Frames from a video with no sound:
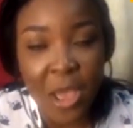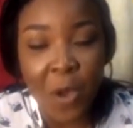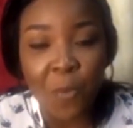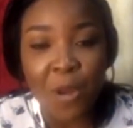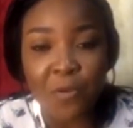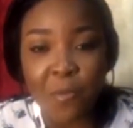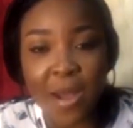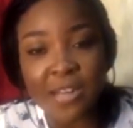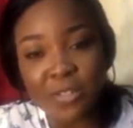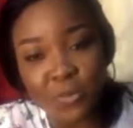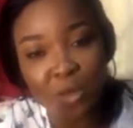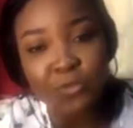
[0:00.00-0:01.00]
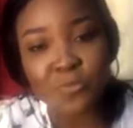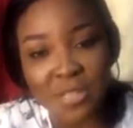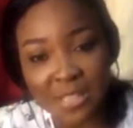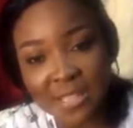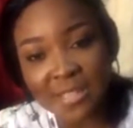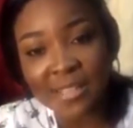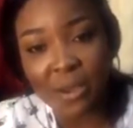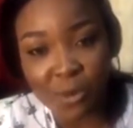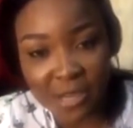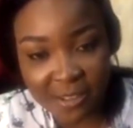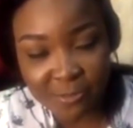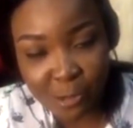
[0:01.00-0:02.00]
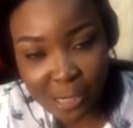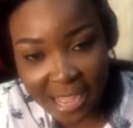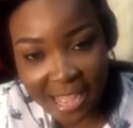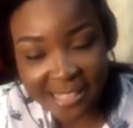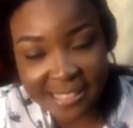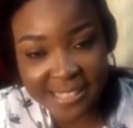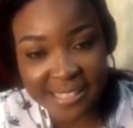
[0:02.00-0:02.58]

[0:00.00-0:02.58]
Well, so before I let you go,